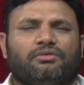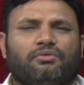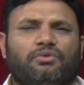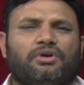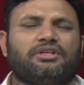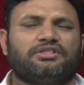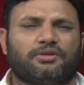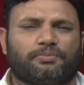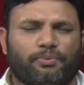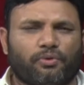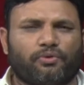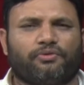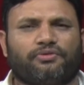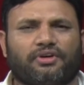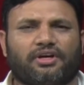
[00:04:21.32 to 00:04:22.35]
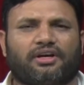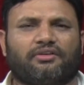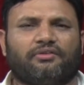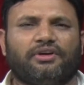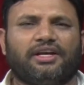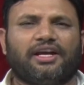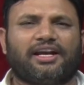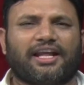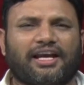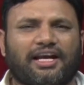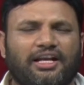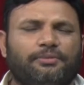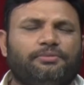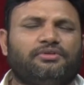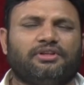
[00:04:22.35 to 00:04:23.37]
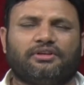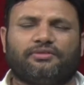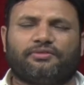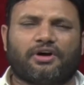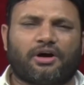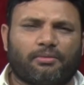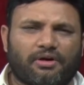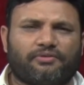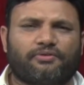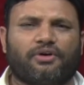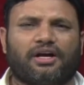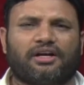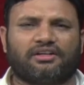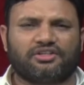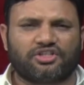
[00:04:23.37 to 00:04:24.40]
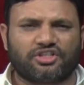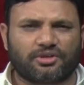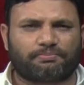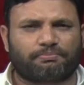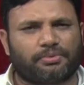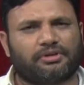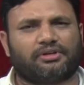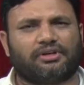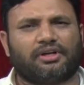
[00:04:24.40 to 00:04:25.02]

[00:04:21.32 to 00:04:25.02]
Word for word: what is the proof, sir? We get eclipse in the form of what? JIP.